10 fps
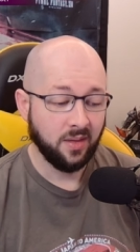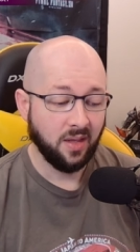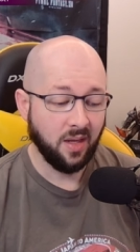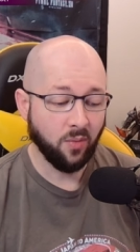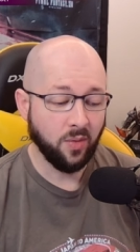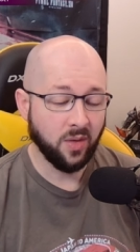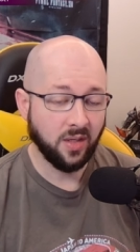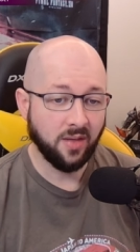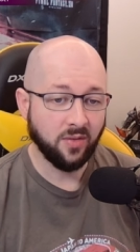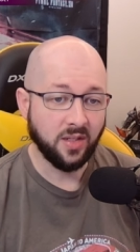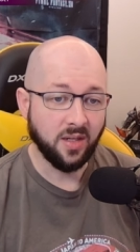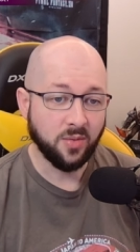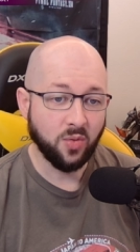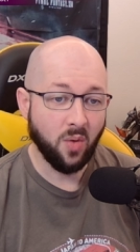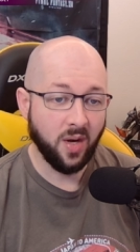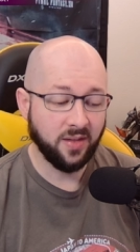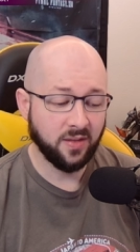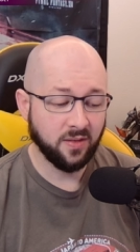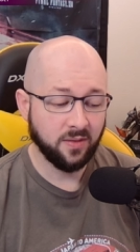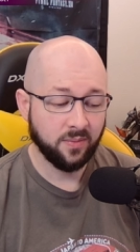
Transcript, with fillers: and we want to level it up twice,